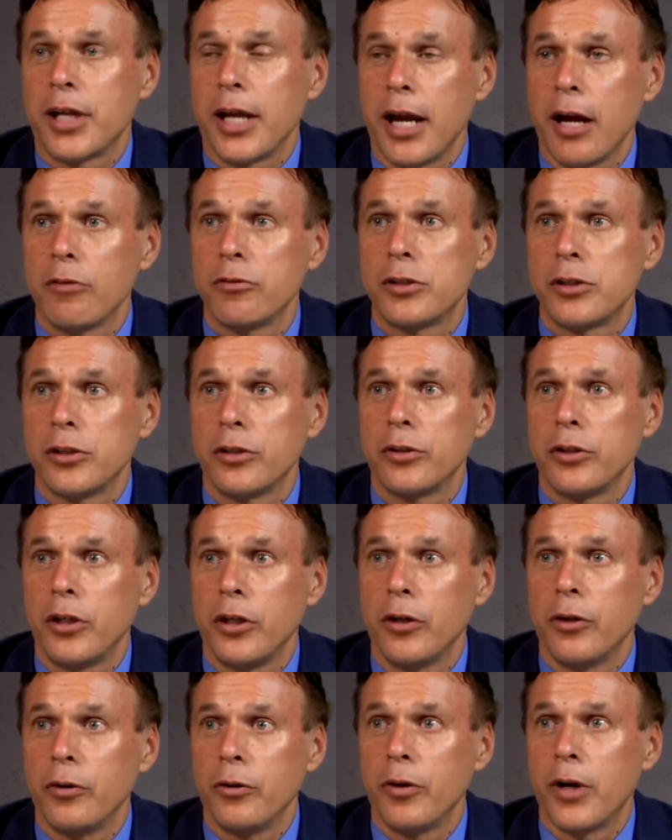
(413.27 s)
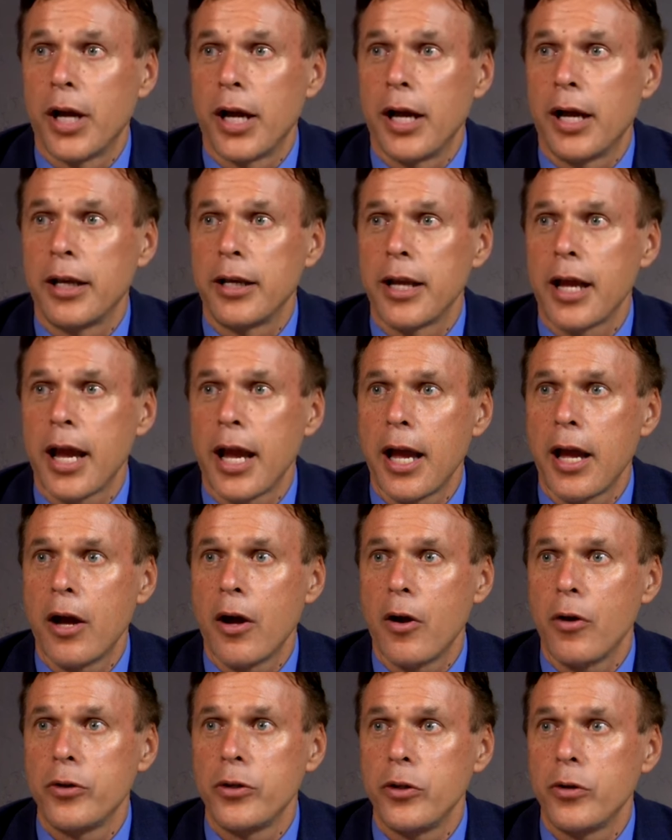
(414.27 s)
counsel you on
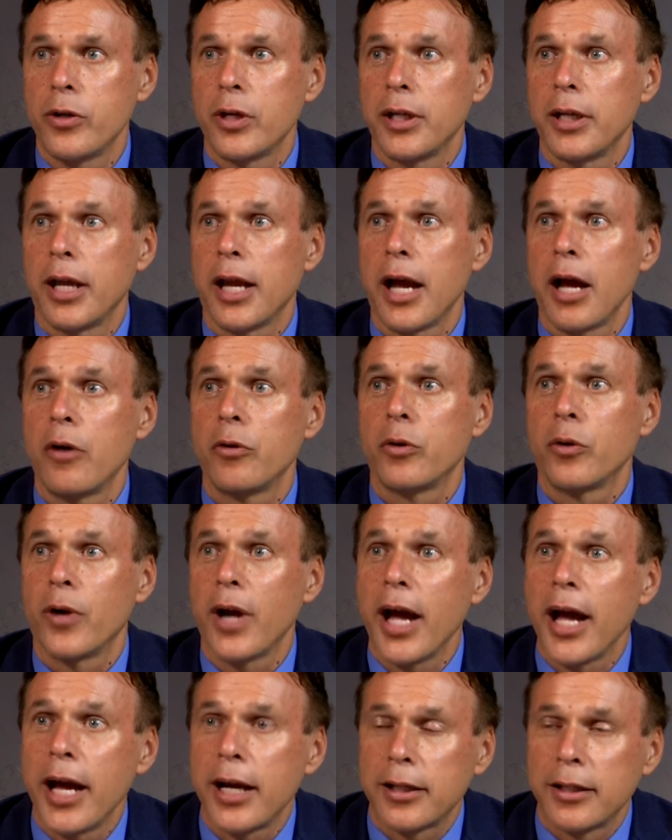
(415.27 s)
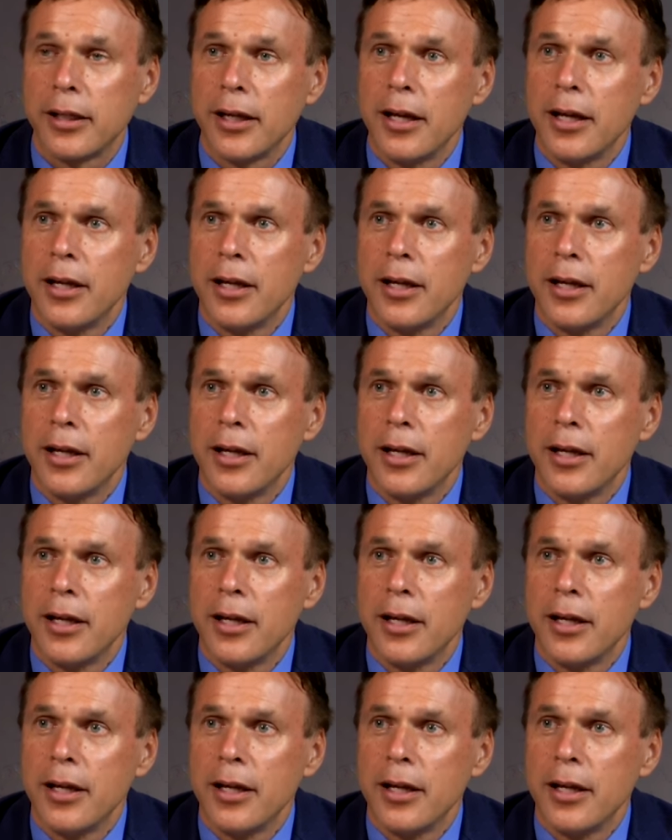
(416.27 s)
how you can counteract